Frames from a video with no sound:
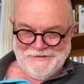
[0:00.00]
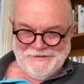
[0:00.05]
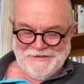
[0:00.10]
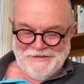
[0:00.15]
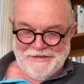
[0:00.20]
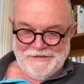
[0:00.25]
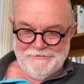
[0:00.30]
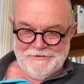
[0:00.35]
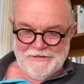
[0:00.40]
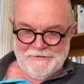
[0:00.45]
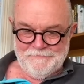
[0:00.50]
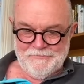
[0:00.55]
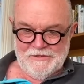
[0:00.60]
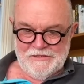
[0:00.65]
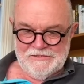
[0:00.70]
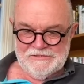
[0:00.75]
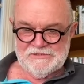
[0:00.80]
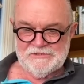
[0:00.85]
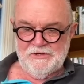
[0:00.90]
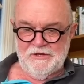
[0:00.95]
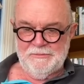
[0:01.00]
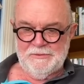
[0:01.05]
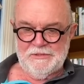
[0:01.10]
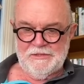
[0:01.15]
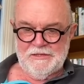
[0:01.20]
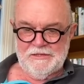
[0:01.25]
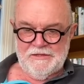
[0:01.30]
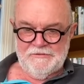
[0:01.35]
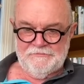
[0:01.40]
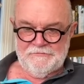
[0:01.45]
Anyway, here's
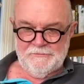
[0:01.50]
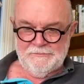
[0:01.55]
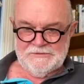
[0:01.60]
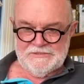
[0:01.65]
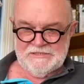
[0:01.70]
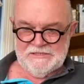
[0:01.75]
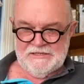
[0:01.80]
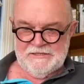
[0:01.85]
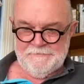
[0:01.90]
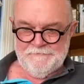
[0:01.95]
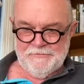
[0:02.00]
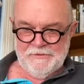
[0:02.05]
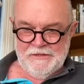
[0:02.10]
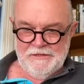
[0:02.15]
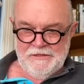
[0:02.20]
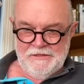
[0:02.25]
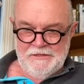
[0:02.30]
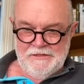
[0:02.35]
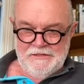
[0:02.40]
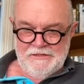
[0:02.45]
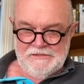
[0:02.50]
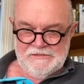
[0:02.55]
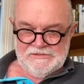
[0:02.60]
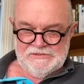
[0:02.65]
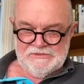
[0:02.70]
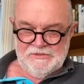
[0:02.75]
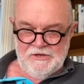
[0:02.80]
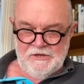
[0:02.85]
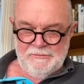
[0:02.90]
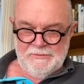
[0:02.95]
Simon from T. Is
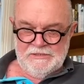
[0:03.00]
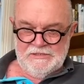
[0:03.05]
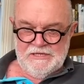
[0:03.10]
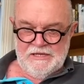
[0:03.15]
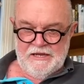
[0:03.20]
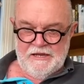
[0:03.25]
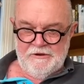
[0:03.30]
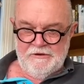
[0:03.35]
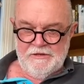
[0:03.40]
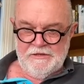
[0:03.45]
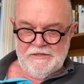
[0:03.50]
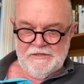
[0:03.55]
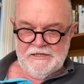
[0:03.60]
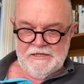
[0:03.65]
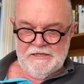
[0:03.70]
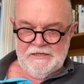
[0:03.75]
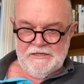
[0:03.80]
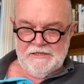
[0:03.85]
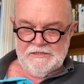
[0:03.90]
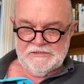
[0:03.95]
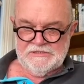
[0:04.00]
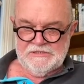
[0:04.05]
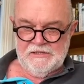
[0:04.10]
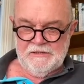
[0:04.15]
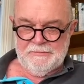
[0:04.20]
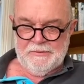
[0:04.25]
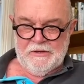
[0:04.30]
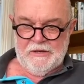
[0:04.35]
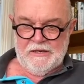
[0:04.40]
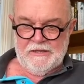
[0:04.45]
Simon carrying a
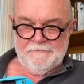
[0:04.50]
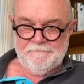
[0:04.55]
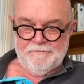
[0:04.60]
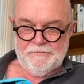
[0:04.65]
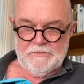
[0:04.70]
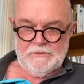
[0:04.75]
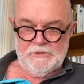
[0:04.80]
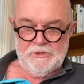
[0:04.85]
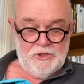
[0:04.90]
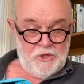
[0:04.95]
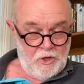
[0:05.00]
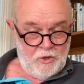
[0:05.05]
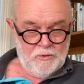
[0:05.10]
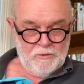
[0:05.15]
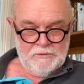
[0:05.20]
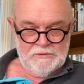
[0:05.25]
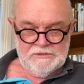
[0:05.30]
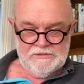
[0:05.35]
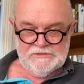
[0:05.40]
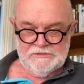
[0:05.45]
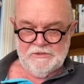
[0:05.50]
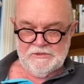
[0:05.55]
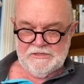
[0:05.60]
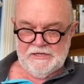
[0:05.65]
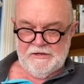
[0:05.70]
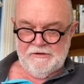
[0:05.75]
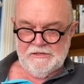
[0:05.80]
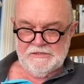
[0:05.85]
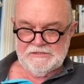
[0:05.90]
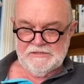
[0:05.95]
telepilot? No, he's not
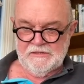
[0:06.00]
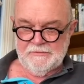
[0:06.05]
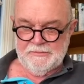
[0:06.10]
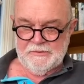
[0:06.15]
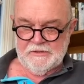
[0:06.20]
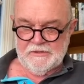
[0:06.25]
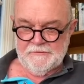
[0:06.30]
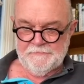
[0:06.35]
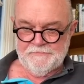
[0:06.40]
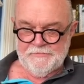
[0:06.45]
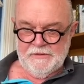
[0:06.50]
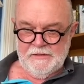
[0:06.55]
carrying a telepilot.